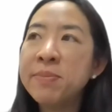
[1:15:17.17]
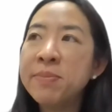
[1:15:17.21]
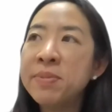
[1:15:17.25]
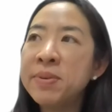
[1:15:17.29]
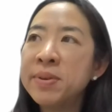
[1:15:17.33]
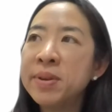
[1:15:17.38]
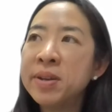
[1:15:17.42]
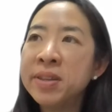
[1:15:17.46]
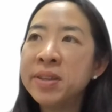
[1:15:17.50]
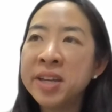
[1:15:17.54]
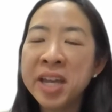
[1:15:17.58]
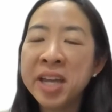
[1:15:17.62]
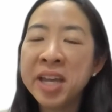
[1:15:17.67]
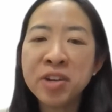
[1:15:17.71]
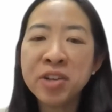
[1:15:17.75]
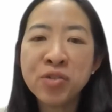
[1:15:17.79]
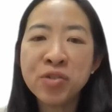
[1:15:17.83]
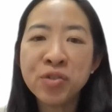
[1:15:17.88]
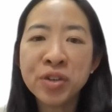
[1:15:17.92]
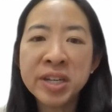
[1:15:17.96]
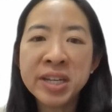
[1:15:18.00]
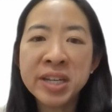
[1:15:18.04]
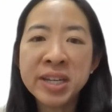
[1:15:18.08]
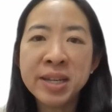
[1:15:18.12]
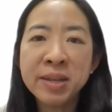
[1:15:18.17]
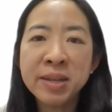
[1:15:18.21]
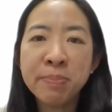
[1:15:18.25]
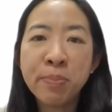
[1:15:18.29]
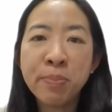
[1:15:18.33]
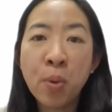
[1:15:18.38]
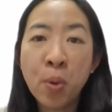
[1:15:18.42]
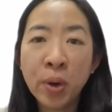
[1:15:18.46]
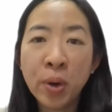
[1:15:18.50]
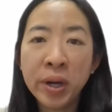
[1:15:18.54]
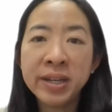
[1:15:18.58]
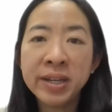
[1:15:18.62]
the entry
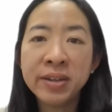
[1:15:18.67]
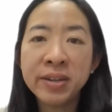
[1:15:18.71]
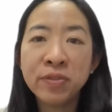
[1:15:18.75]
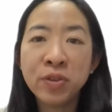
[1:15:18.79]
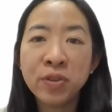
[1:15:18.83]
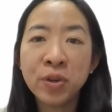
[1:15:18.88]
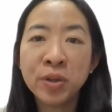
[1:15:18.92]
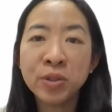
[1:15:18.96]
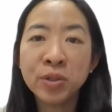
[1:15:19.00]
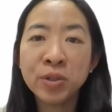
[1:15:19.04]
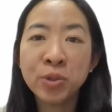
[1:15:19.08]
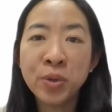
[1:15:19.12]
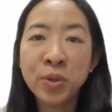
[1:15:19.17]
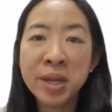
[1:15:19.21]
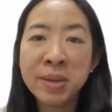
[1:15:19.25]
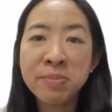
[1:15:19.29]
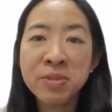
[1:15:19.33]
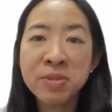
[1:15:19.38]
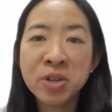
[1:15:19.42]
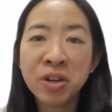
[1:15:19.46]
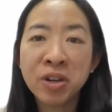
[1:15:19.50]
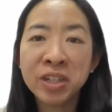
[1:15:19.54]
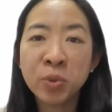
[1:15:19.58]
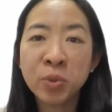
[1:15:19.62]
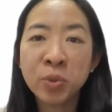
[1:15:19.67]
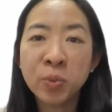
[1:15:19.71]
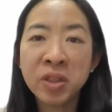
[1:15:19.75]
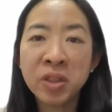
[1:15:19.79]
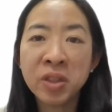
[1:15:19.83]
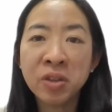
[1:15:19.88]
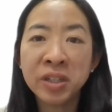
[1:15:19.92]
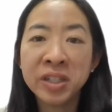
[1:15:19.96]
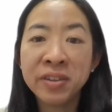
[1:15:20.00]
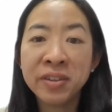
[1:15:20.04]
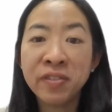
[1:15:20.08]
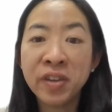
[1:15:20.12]
point to MCR
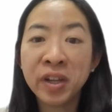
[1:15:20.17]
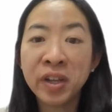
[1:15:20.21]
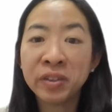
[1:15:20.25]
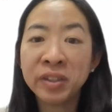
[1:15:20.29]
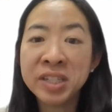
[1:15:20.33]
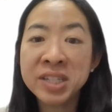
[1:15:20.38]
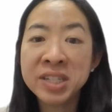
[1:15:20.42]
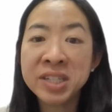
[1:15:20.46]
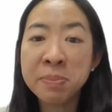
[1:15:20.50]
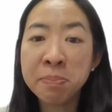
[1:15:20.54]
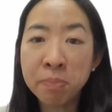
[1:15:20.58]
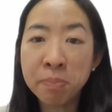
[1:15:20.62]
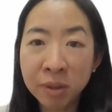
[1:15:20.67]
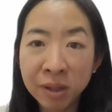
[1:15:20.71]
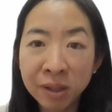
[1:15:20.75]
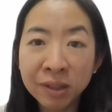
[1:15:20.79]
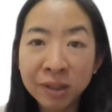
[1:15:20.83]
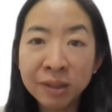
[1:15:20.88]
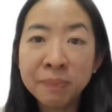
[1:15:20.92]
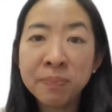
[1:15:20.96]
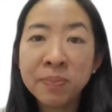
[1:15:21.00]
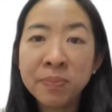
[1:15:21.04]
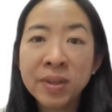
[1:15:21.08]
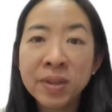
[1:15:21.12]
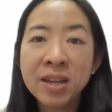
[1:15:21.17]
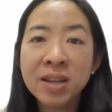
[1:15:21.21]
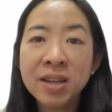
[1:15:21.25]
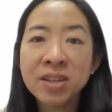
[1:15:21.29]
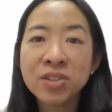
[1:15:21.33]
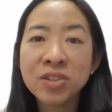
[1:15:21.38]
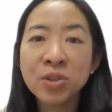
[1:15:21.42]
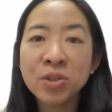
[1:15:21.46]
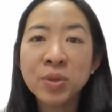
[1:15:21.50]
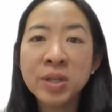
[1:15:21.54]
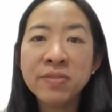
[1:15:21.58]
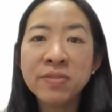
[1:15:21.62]
2030 very simple.
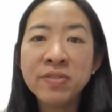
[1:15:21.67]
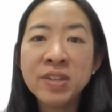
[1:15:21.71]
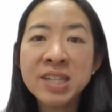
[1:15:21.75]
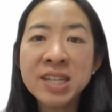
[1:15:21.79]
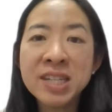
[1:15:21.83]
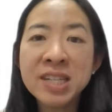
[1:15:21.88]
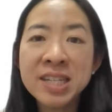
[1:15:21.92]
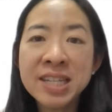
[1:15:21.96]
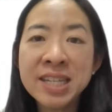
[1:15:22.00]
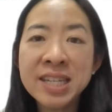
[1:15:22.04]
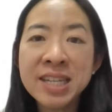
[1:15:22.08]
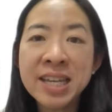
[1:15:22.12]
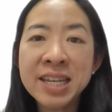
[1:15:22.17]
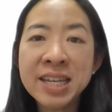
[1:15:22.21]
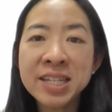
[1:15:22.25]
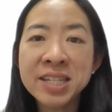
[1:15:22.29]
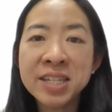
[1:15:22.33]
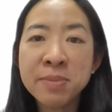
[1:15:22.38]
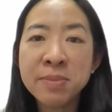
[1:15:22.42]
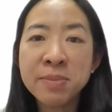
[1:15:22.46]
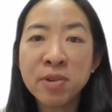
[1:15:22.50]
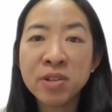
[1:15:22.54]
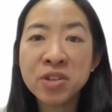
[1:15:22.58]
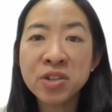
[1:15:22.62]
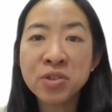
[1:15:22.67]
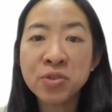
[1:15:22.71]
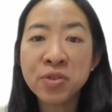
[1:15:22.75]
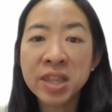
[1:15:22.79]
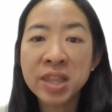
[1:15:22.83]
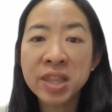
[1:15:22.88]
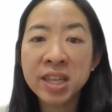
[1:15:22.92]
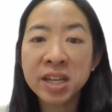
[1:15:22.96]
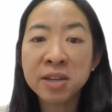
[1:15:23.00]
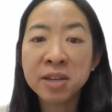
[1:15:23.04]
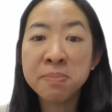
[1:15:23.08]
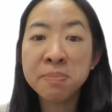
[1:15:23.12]
So if the city has
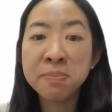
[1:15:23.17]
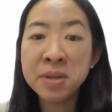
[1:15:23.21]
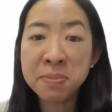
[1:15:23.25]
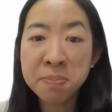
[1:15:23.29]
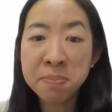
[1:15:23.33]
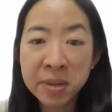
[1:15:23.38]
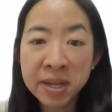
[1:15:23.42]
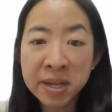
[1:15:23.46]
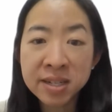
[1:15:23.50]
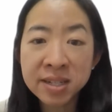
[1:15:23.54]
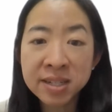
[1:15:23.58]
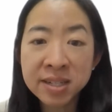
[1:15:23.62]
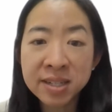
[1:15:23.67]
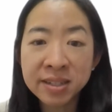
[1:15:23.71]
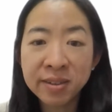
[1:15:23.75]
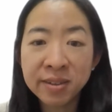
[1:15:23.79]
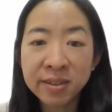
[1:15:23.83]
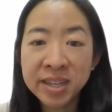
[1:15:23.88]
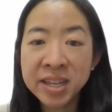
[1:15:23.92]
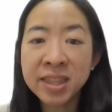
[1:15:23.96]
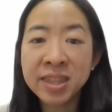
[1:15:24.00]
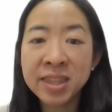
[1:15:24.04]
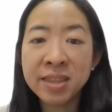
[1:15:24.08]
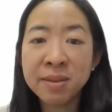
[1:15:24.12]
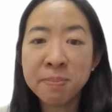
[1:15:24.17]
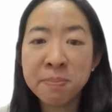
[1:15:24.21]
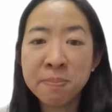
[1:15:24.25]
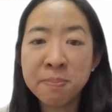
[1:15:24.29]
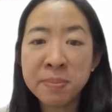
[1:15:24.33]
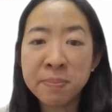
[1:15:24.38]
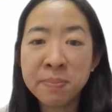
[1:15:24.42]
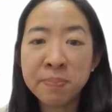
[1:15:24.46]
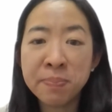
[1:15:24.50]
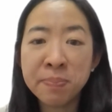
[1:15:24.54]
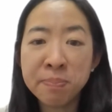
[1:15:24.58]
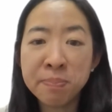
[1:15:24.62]
demonstrated the commitment in
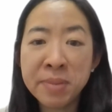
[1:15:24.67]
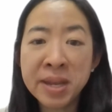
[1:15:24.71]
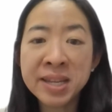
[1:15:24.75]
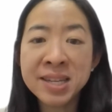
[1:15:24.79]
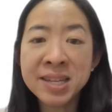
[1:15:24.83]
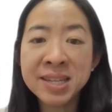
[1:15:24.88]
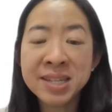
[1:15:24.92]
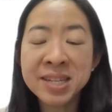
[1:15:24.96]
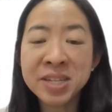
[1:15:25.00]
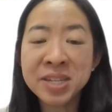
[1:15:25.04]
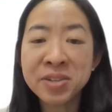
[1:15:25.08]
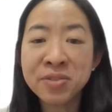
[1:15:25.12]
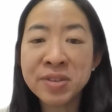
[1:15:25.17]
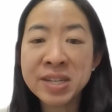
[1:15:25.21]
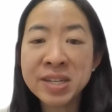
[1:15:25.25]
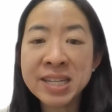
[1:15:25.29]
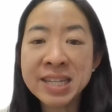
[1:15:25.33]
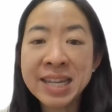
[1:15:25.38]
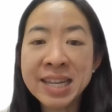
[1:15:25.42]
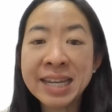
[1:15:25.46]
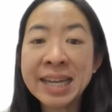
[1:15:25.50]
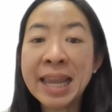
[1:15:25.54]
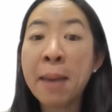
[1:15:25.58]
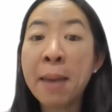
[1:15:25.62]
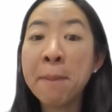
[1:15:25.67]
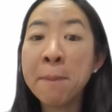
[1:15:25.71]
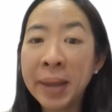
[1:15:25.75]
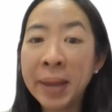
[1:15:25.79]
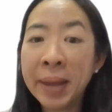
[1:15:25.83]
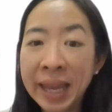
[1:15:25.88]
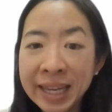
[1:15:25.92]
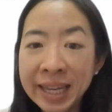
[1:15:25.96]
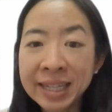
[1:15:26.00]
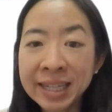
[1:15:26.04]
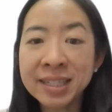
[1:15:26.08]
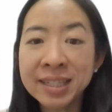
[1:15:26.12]
the Making City Resilient
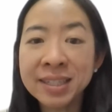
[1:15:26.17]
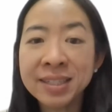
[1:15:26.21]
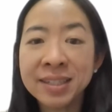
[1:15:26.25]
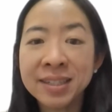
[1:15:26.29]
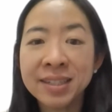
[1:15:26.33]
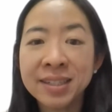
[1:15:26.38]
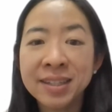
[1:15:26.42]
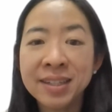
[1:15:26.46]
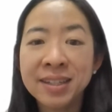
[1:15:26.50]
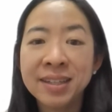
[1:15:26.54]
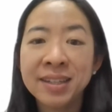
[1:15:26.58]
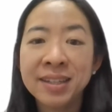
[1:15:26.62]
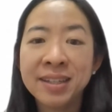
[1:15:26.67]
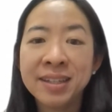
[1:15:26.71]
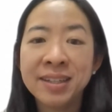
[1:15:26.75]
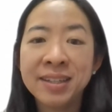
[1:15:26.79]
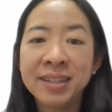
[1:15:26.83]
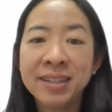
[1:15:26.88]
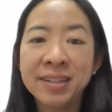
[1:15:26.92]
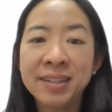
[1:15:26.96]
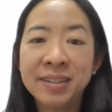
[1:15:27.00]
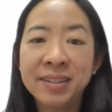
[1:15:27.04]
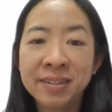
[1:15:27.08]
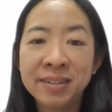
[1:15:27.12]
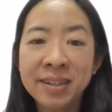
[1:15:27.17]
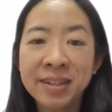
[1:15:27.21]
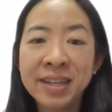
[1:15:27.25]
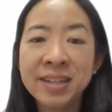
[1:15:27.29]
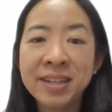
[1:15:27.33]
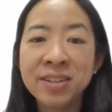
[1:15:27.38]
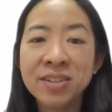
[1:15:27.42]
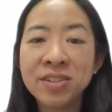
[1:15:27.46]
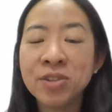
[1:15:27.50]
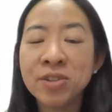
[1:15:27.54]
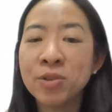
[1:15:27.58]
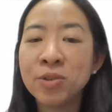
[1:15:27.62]
campaign,
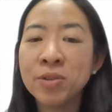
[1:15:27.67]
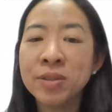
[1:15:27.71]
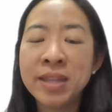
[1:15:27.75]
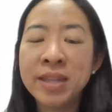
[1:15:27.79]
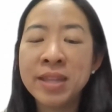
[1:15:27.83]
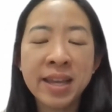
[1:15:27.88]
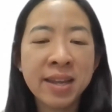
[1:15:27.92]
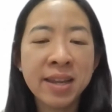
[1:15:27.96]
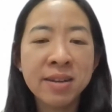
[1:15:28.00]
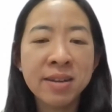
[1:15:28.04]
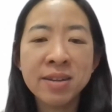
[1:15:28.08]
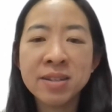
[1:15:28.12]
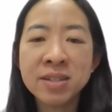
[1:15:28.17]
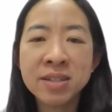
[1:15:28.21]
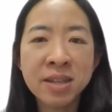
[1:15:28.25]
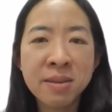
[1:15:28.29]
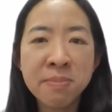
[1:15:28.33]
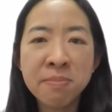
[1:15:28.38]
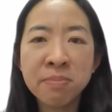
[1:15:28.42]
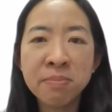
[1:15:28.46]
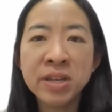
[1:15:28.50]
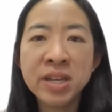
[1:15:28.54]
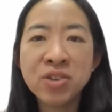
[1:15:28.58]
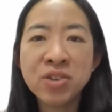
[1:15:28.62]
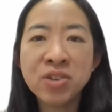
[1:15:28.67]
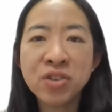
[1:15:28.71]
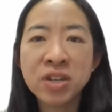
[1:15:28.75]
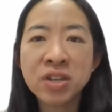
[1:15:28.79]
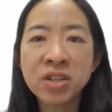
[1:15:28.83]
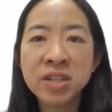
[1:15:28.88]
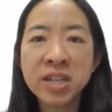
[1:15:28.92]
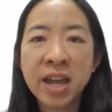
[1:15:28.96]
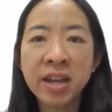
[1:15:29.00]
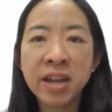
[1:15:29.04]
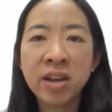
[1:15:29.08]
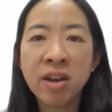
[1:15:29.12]
right? So they can simply
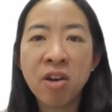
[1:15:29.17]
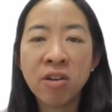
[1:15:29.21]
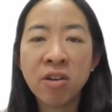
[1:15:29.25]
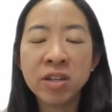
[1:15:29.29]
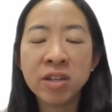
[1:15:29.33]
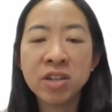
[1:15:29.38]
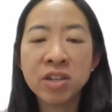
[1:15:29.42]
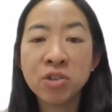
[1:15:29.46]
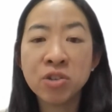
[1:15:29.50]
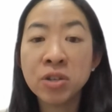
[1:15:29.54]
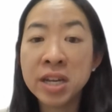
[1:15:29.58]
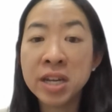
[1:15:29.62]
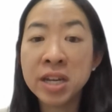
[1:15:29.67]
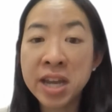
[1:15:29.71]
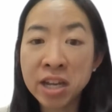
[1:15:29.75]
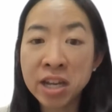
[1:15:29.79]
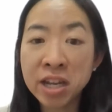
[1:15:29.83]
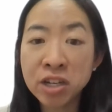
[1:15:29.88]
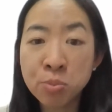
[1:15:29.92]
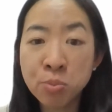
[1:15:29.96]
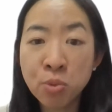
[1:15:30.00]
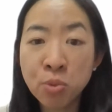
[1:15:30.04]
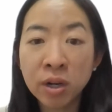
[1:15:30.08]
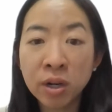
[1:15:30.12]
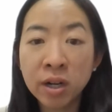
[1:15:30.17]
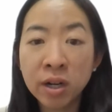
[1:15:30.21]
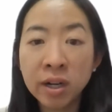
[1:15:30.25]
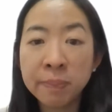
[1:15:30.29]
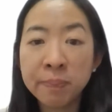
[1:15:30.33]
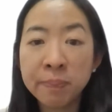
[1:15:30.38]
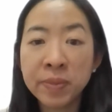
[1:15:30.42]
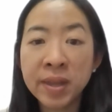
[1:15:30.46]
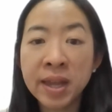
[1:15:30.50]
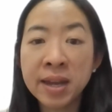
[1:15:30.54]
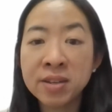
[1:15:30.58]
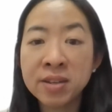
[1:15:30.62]
just sign on into the dashboard
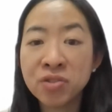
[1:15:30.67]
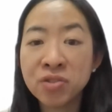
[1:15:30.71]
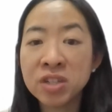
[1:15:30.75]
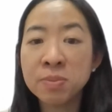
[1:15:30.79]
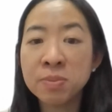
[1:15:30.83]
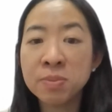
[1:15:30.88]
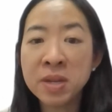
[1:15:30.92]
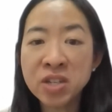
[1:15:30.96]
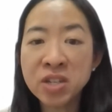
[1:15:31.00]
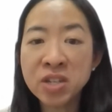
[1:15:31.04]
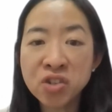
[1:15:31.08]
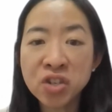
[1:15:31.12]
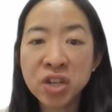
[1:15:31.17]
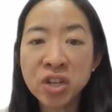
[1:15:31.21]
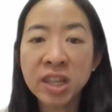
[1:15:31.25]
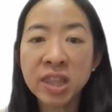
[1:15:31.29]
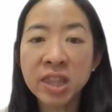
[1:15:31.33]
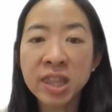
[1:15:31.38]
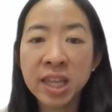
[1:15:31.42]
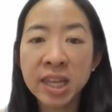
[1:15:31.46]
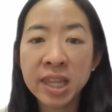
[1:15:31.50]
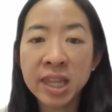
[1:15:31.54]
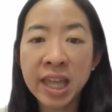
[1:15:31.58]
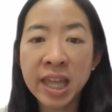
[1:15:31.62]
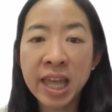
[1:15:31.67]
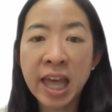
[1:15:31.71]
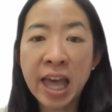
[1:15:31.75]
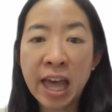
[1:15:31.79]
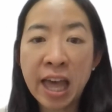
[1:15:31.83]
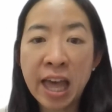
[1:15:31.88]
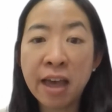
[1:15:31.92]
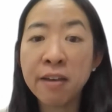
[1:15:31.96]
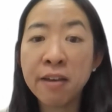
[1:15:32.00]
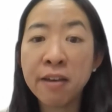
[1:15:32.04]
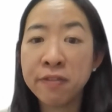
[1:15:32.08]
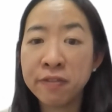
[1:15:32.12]
and just mention that they
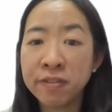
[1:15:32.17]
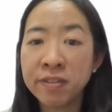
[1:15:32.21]
have